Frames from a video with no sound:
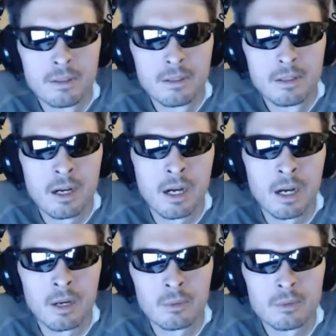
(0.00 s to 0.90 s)

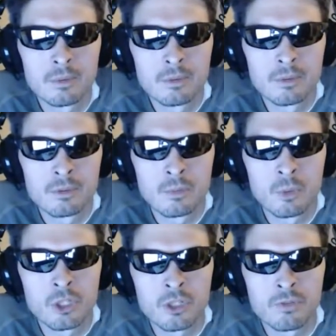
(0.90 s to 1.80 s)
was
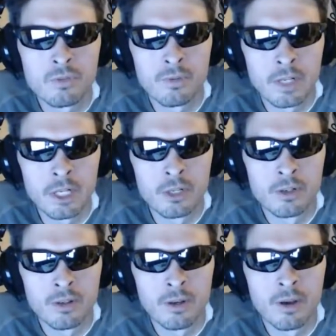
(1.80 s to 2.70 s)
just
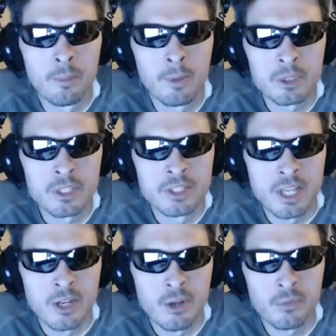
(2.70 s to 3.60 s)
revered amongst
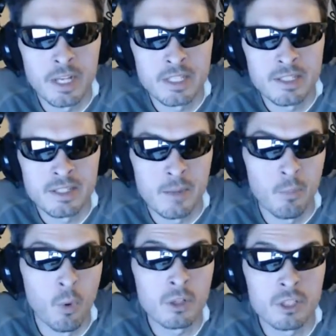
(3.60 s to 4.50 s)
Nintendo fans at the time.
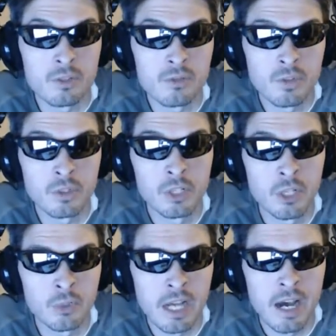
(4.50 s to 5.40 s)
One, because it was really the
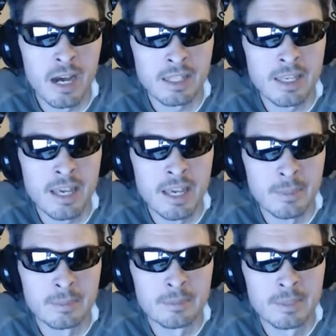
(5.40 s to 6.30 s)
only hockey
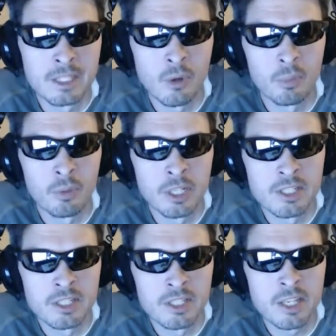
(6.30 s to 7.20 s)
game until Blades
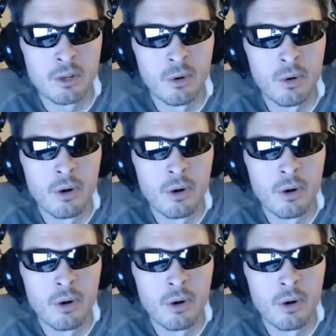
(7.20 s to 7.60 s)
of Steel.